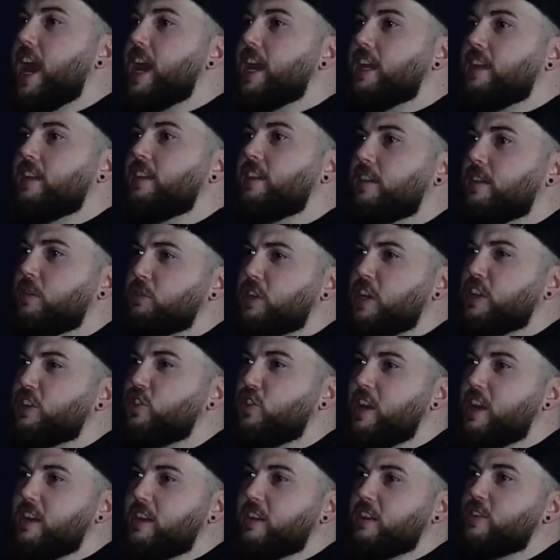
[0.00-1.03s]
there was a guy,
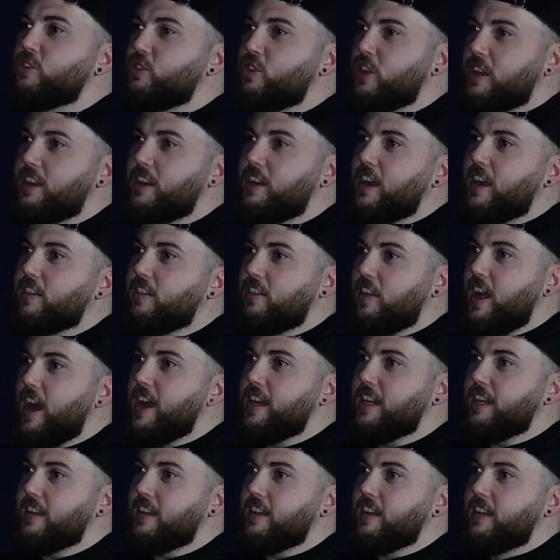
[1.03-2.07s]
there was a trainer
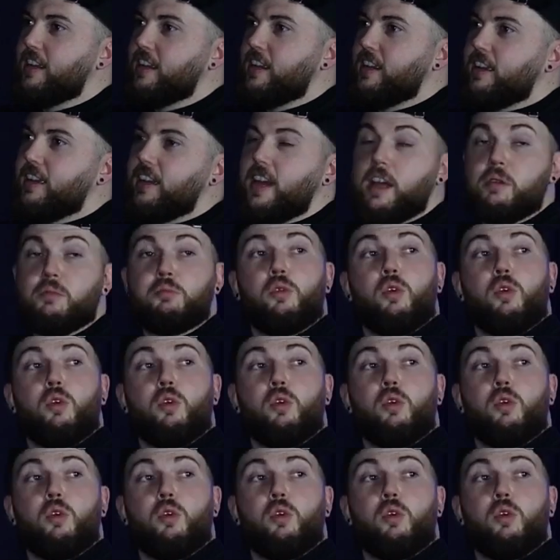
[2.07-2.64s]
training a client,